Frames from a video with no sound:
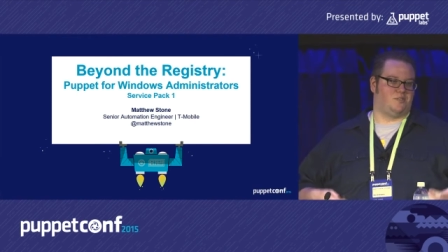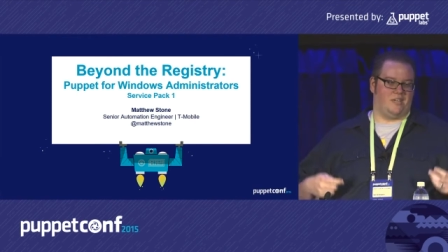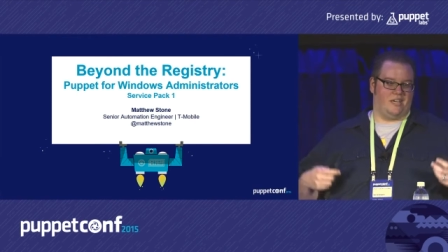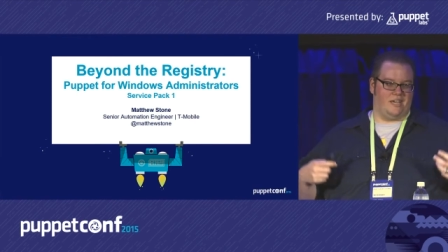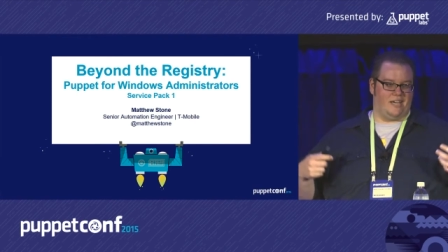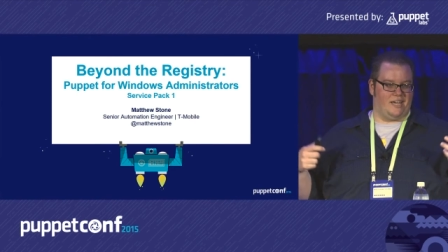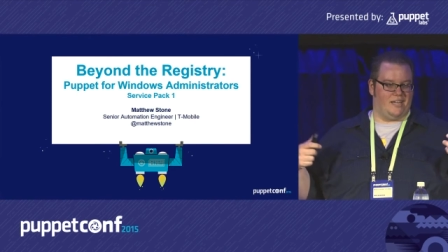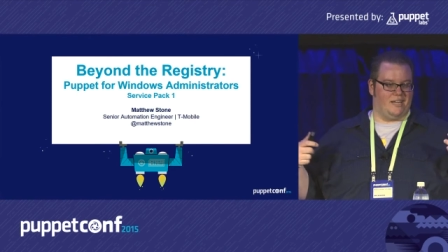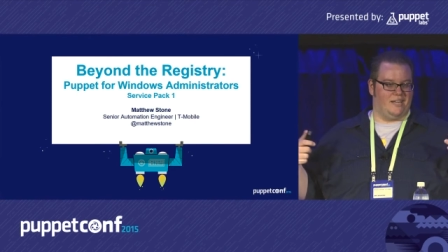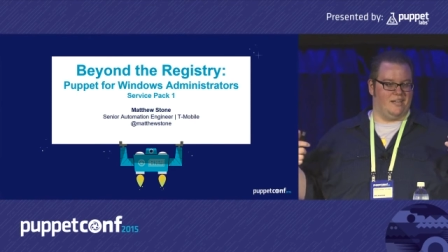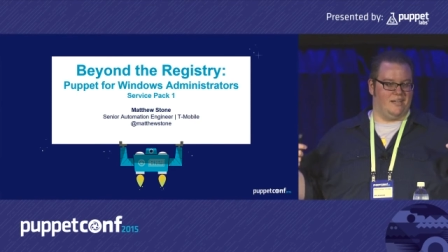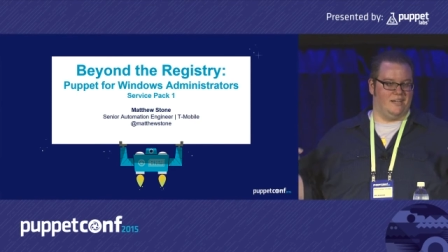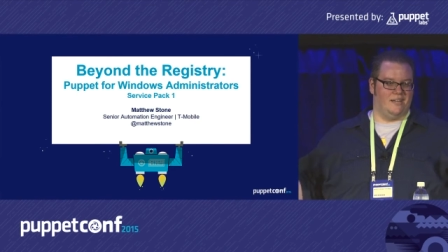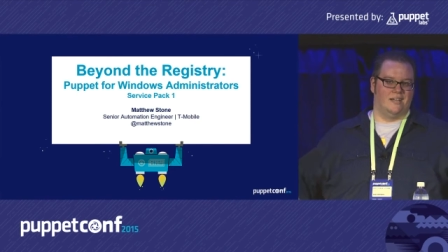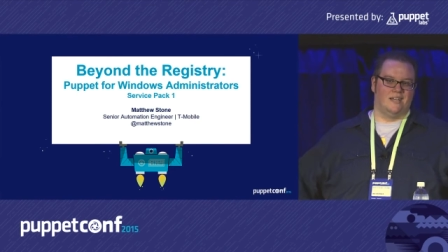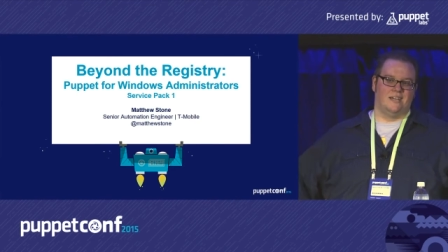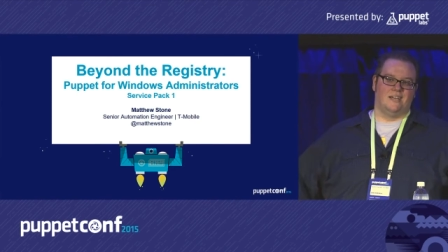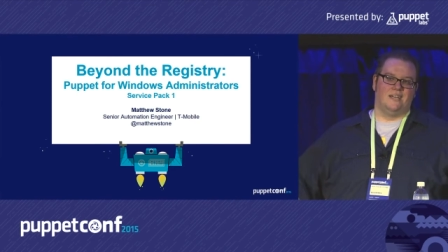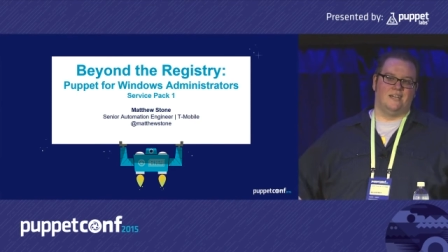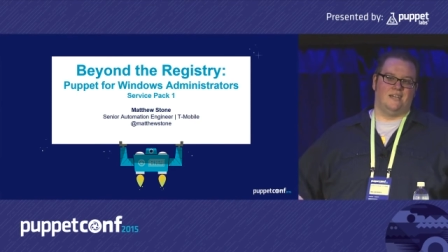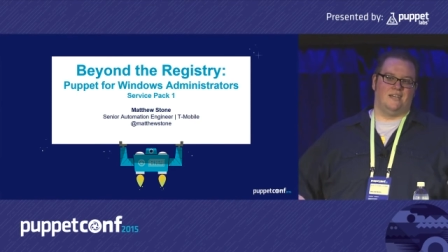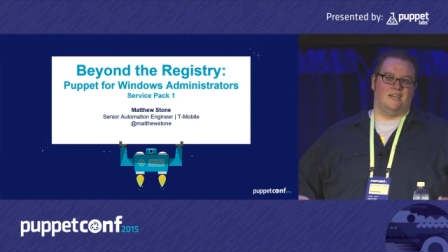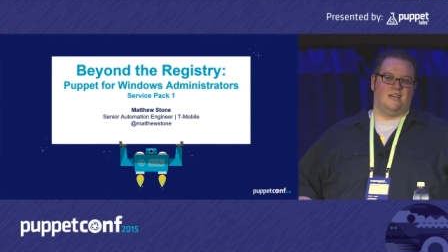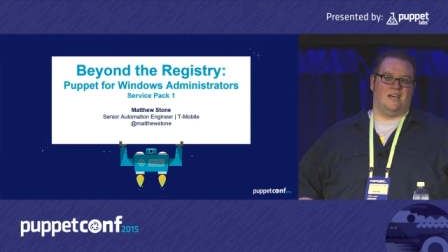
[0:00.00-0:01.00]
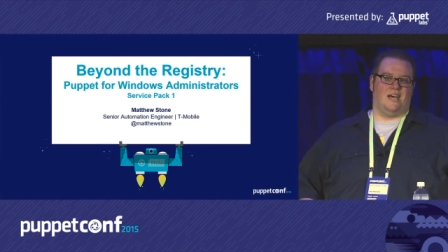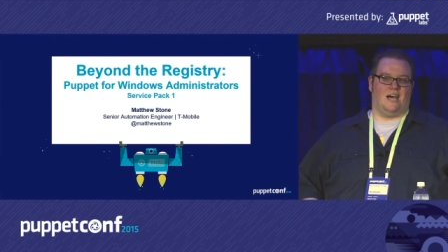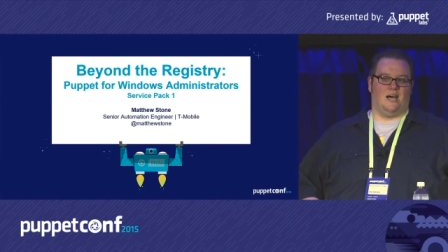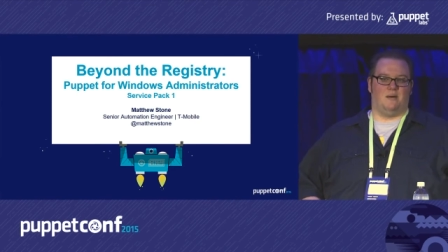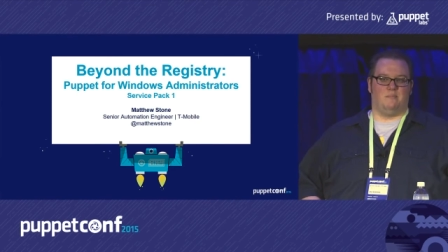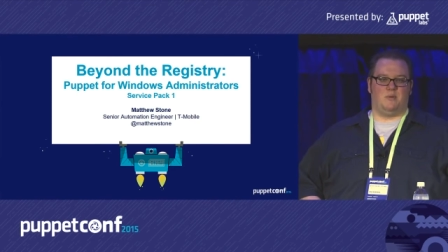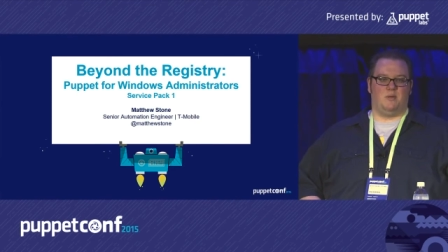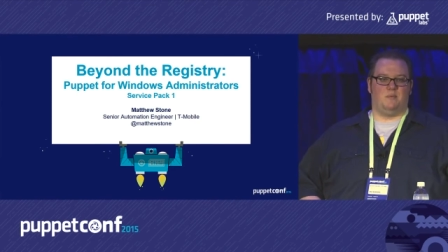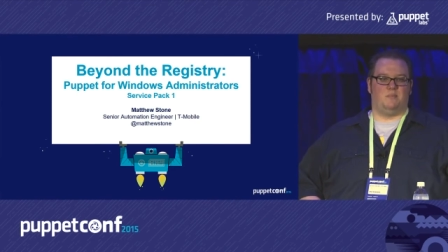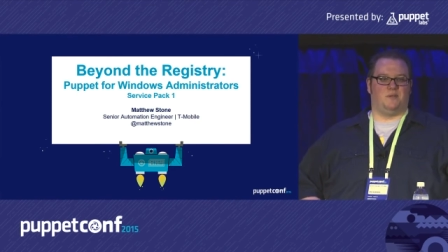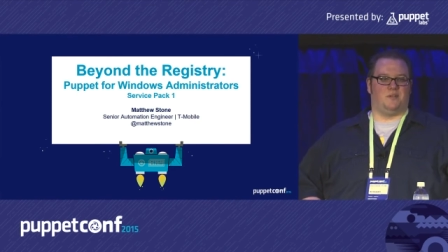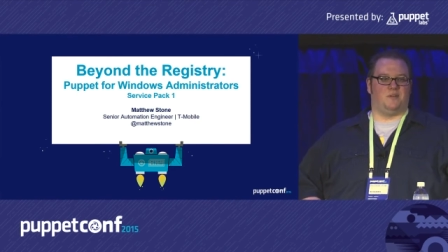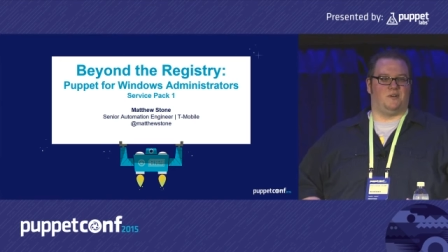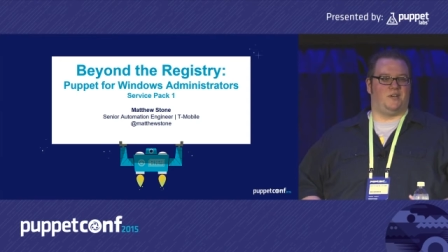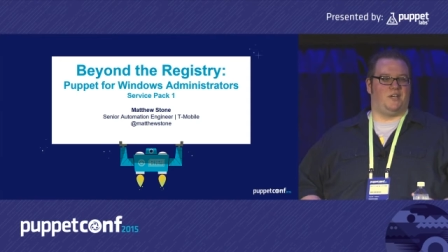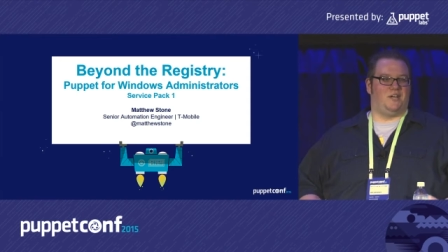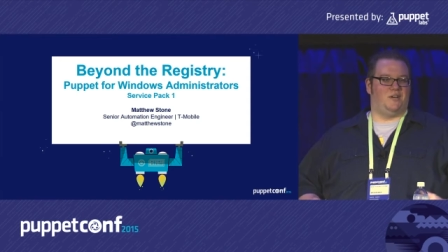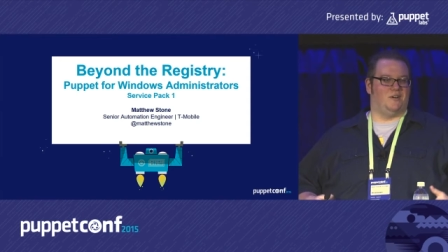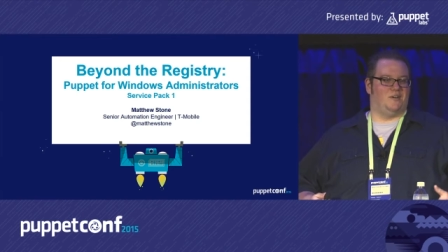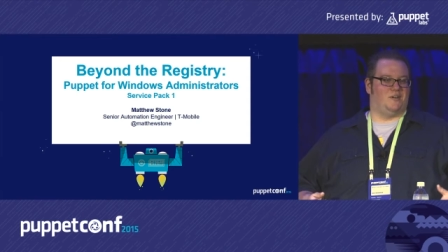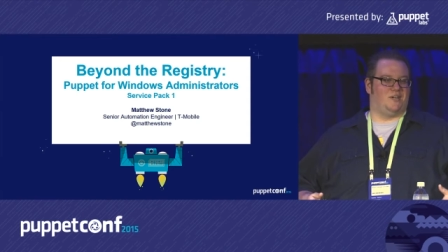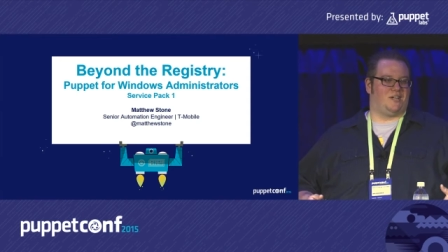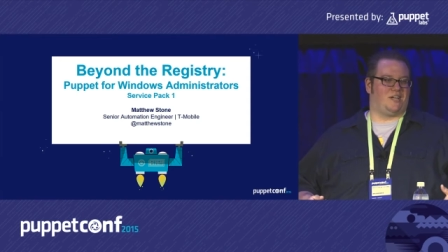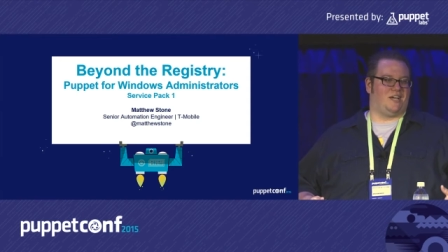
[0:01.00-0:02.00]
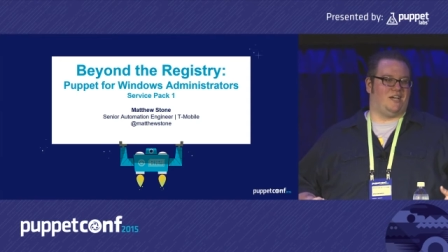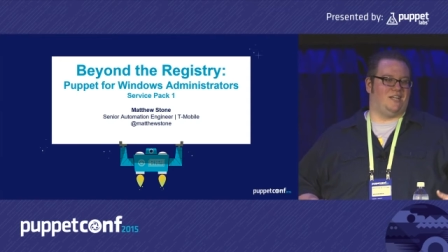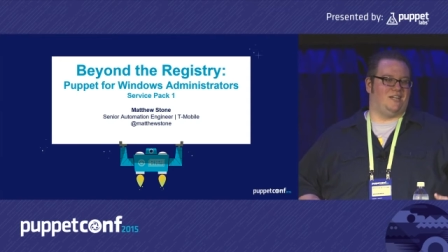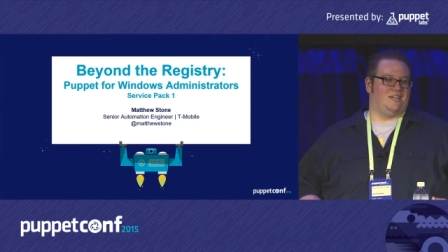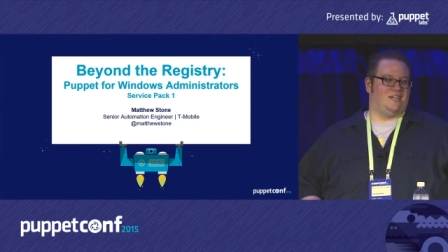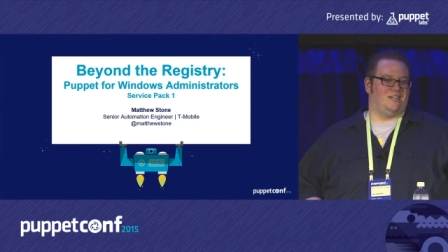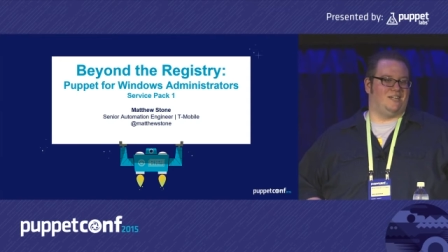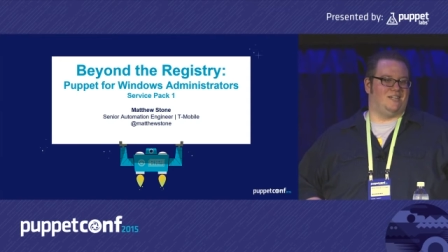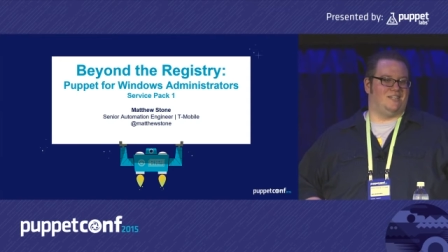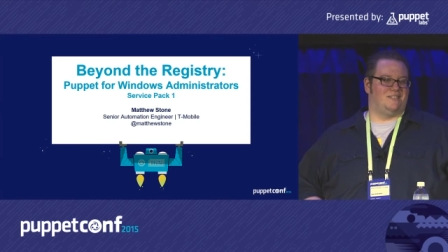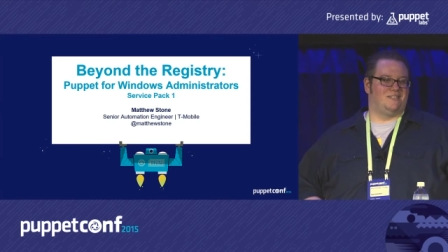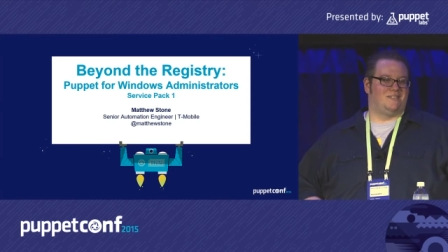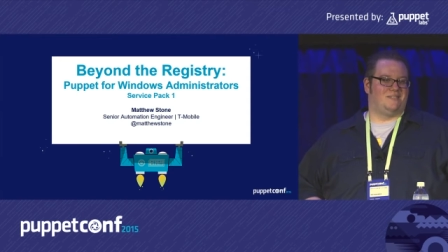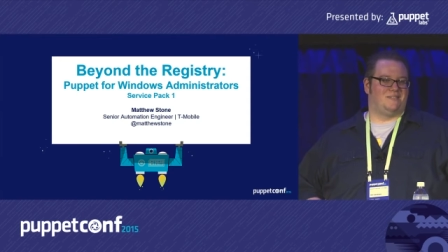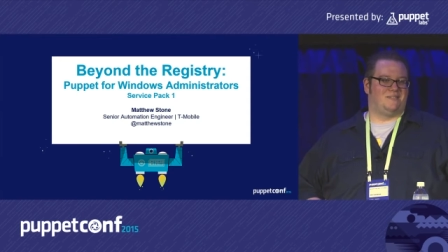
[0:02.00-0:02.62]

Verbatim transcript: And uh, people are here to kind of